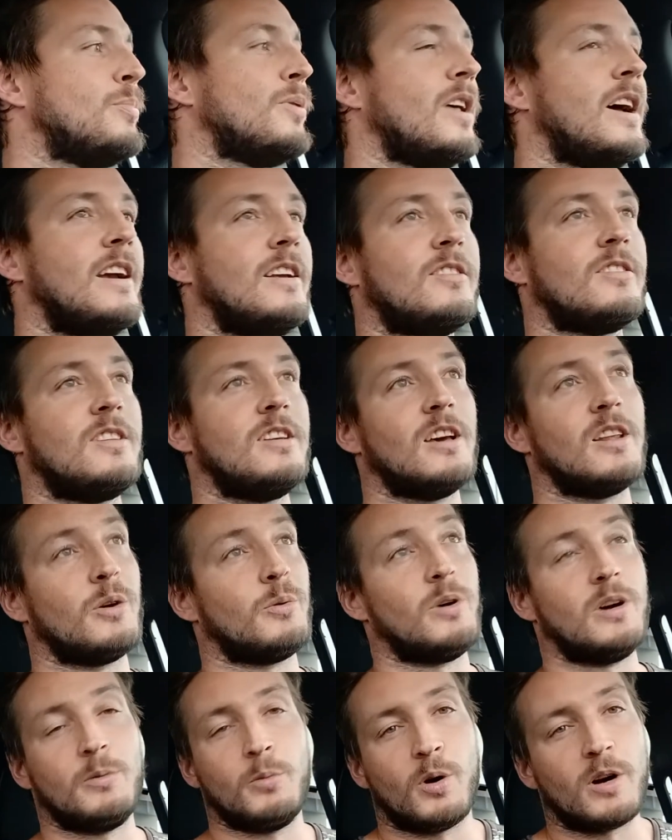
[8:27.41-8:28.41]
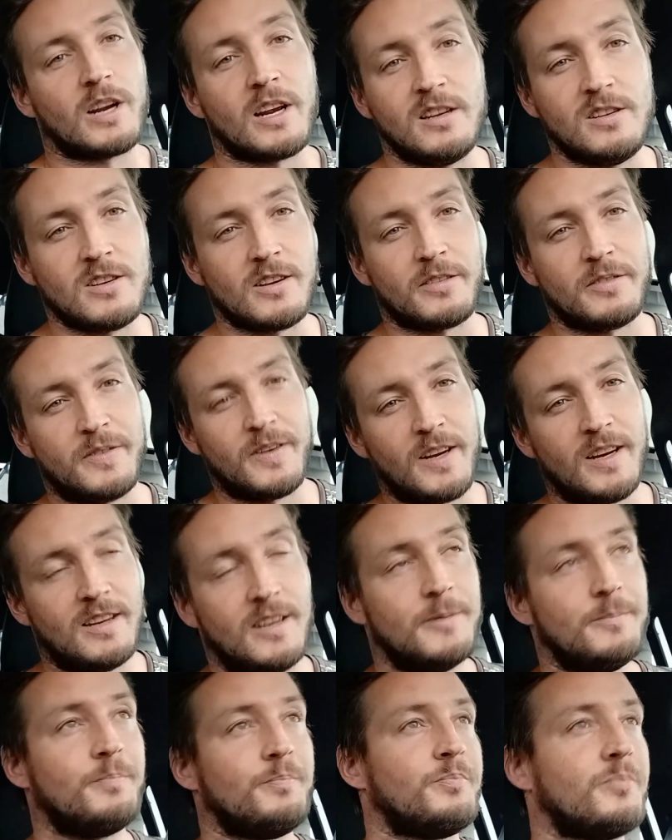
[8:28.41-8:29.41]
replaced, the other one working just
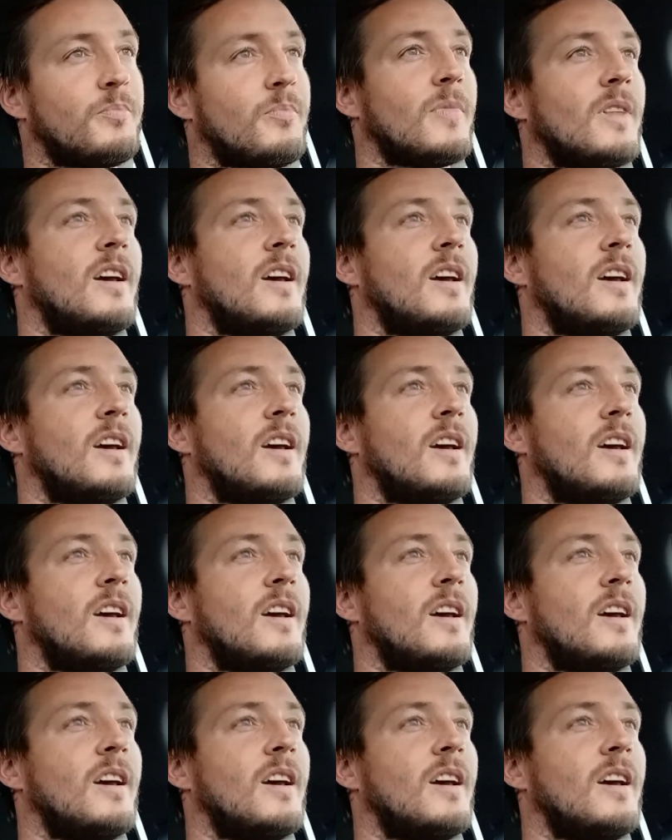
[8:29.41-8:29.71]
fine.